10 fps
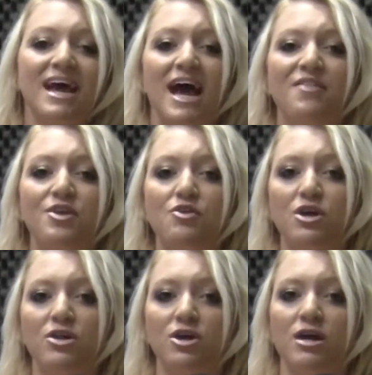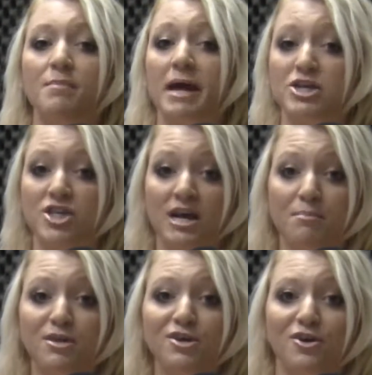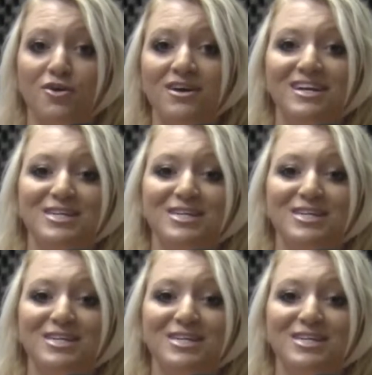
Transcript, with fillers: And then you could look up hashtag blue.